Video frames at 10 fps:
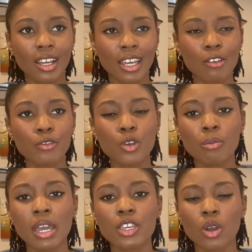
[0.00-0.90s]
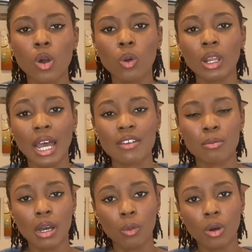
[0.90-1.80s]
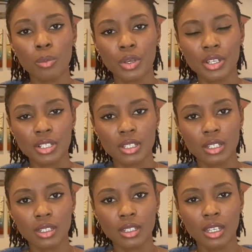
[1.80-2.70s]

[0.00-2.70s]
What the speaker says: if you make your whole life about one person